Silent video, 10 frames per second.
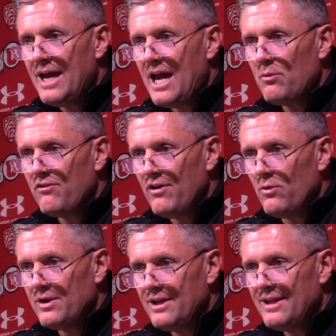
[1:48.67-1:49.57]
And we felt
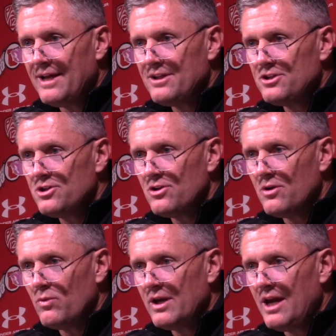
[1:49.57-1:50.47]
we did that this year.
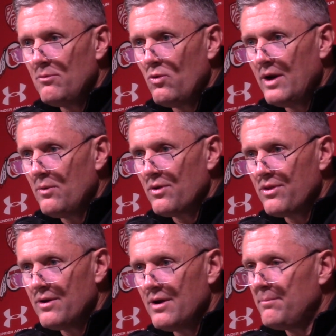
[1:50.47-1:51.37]
We came away
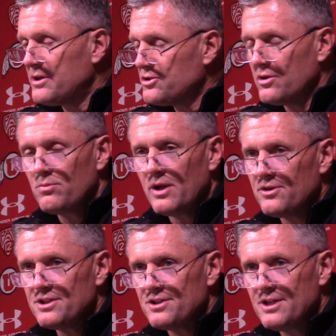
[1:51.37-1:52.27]
with a bunch of good
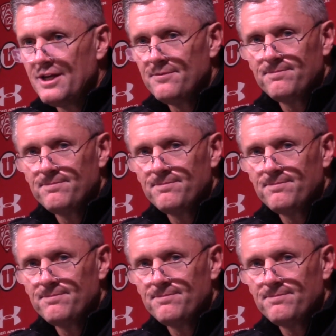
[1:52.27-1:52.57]
players in state.